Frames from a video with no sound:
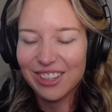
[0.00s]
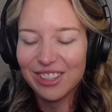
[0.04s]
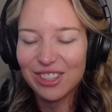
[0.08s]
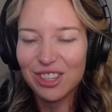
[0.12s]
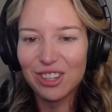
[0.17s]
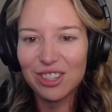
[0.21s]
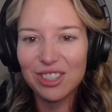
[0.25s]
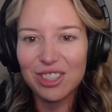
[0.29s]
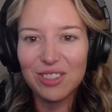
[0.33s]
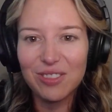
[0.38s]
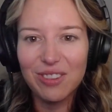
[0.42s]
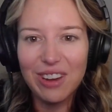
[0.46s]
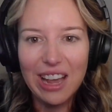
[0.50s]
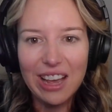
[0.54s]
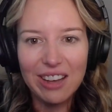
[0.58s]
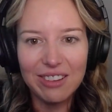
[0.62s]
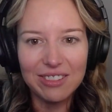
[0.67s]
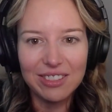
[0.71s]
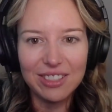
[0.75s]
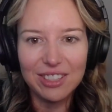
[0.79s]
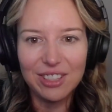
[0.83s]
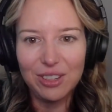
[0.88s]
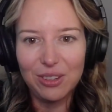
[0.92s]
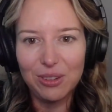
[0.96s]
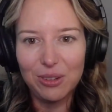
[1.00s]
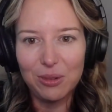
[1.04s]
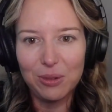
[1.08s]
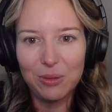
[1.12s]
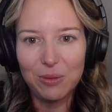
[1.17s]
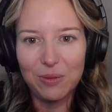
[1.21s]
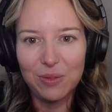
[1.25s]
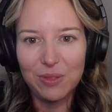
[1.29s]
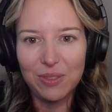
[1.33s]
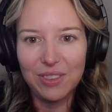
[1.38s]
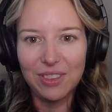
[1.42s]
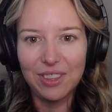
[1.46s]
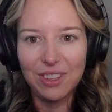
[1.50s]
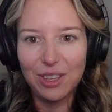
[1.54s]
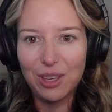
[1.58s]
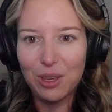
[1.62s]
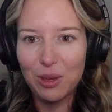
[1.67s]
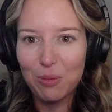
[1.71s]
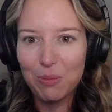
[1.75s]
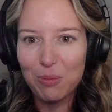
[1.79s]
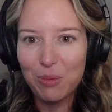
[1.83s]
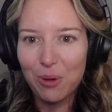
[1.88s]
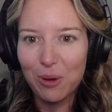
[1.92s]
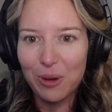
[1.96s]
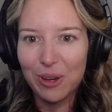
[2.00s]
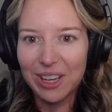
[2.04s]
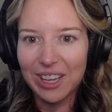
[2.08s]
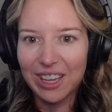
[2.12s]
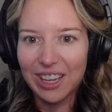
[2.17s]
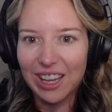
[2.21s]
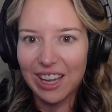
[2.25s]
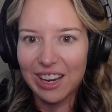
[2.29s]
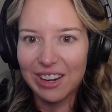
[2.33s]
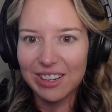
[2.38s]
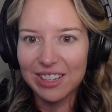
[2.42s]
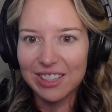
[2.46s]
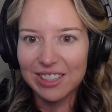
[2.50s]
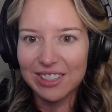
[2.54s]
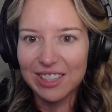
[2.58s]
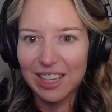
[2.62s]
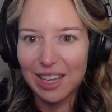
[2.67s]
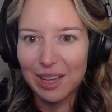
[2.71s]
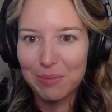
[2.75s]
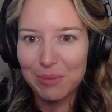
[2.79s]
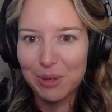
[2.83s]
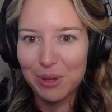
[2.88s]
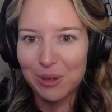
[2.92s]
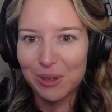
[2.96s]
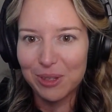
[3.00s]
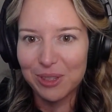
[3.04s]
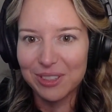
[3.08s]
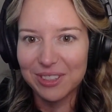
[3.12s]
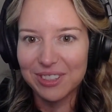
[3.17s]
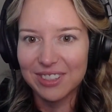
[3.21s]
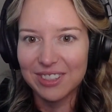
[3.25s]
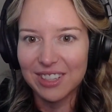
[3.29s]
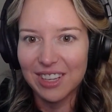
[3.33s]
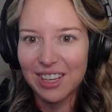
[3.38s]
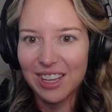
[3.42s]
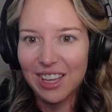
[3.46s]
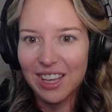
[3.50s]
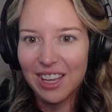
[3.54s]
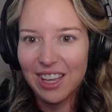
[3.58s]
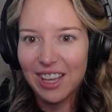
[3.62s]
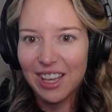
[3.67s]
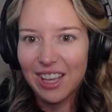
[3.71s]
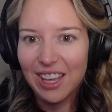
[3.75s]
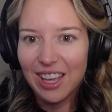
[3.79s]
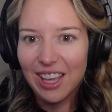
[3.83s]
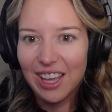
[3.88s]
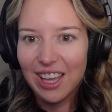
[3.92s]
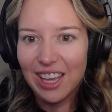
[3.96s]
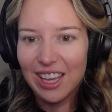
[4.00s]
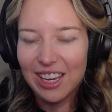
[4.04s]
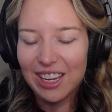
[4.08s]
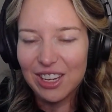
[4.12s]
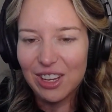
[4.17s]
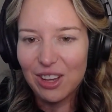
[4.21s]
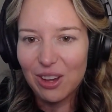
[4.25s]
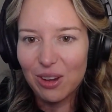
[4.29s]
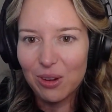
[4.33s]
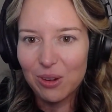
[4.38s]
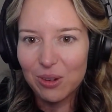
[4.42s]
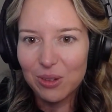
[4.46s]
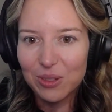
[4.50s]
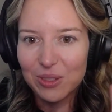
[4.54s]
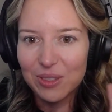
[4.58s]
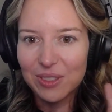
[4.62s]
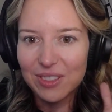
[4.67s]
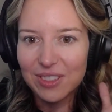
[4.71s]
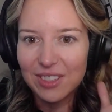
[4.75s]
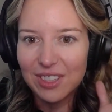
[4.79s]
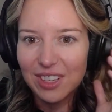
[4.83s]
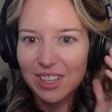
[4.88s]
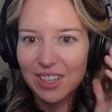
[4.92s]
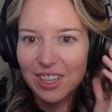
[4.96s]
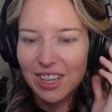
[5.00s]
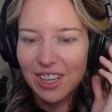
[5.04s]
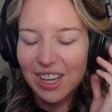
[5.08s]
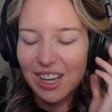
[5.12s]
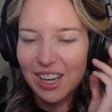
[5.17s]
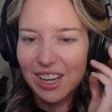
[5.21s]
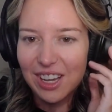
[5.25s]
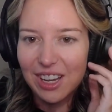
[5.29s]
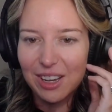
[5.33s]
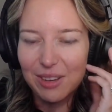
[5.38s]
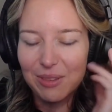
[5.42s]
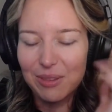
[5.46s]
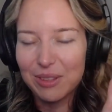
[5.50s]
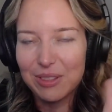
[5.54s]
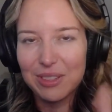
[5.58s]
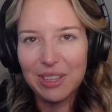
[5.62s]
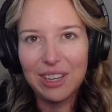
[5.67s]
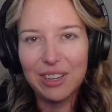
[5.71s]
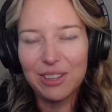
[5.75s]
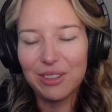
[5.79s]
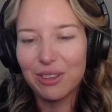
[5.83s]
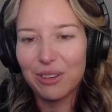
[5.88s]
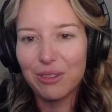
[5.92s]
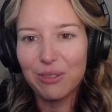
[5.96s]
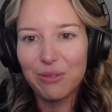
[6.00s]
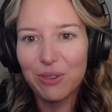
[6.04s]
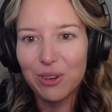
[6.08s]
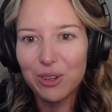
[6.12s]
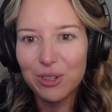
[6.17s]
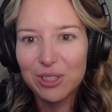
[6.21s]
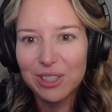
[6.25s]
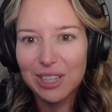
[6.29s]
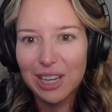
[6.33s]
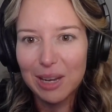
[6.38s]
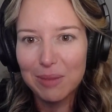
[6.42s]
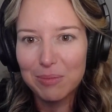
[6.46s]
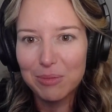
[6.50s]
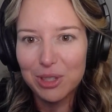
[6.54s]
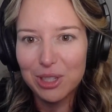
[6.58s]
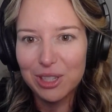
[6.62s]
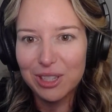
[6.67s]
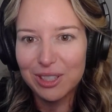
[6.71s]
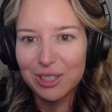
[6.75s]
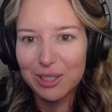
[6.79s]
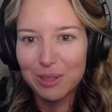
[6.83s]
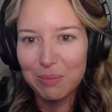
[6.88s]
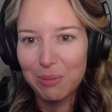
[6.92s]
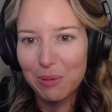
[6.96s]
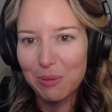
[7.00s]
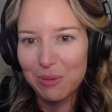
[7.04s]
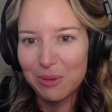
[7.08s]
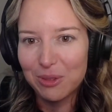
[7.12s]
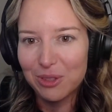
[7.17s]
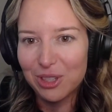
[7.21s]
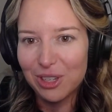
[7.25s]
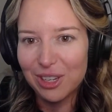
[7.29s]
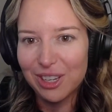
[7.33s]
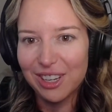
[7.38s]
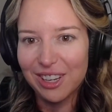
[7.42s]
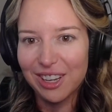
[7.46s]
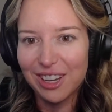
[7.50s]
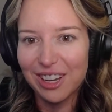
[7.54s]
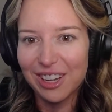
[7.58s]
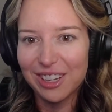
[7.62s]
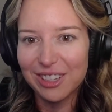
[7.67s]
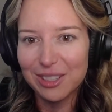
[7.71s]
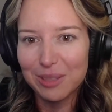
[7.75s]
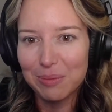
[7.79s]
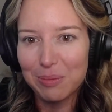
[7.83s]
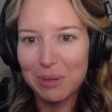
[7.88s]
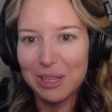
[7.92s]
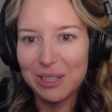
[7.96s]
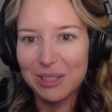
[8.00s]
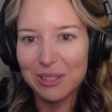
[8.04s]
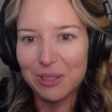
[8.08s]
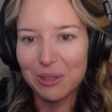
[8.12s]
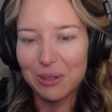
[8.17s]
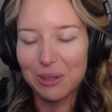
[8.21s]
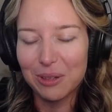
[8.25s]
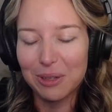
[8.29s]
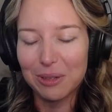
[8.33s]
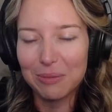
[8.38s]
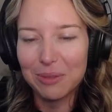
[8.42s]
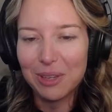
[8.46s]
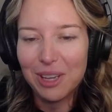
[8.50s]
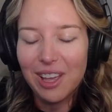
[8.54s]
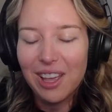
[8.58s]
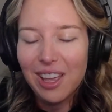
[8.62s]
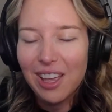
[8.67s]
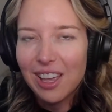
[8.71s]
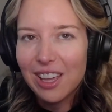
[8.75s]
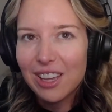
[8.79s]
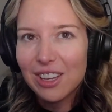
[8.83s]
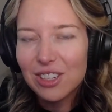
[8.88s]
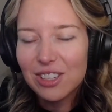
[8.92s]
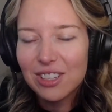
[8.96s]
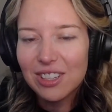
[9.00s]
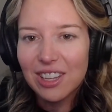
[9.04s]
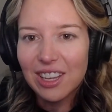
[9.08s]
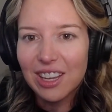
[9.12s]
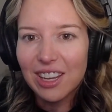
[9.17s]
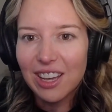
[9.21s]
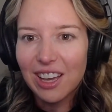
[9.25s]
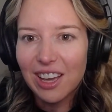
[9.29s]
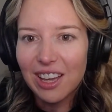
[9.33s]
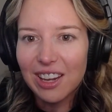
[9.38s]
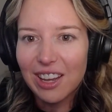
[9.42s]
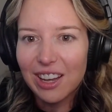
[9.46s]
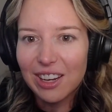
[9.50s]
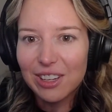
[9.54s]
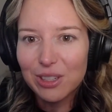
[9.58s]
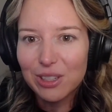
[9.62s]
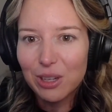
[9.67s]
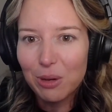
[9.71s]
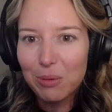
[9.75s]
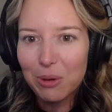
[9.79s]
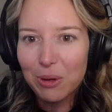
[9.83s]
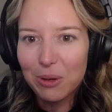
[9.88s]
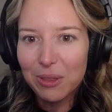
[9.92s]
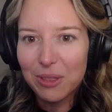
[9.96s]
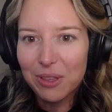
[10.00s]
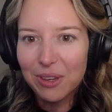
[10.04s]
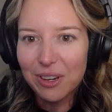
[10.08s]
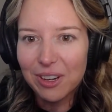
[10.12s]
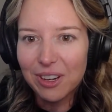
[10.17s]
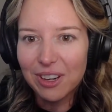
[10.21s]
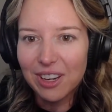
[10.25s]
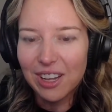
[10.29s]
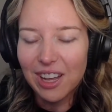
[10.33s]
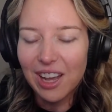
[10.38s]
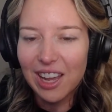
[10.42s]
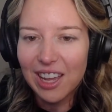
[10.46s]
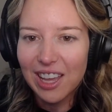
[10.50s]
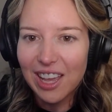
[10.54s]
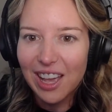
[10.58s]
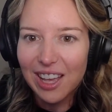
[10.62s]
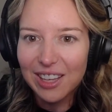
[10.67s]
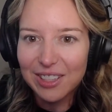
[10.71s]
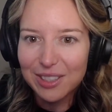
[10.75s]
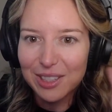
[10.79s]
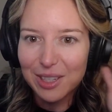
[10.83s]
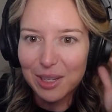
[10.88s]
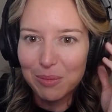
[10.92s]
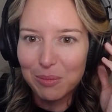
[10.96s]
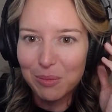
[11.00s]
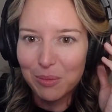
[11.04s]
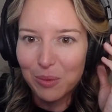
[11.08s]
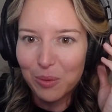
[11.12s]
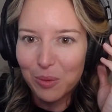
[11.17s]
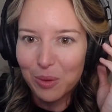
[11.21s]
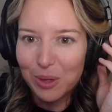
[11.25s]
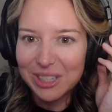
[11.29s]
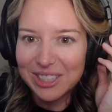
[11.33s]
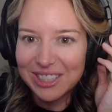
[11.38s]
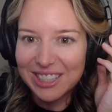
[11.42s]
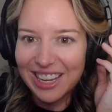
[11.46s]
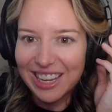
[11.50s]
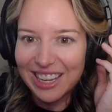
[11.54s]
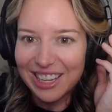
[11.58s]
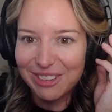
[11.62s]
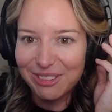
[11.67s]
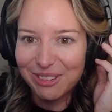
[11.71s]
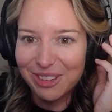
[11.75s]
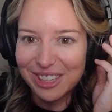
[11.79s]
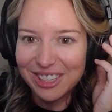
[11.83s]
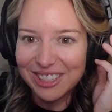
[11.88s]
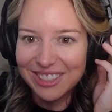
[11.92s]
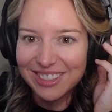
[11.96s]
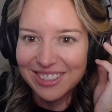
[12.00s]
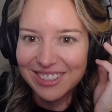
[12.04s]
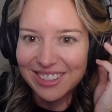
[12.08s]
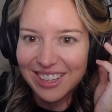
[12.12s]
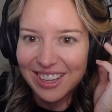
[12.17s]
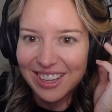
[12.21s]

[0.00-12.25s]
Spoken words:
turns around to the cute boy, Aaron Samuels, and goes, it's like the first time she speaks to him. She's like, on October 3rd, I asked him what day it was.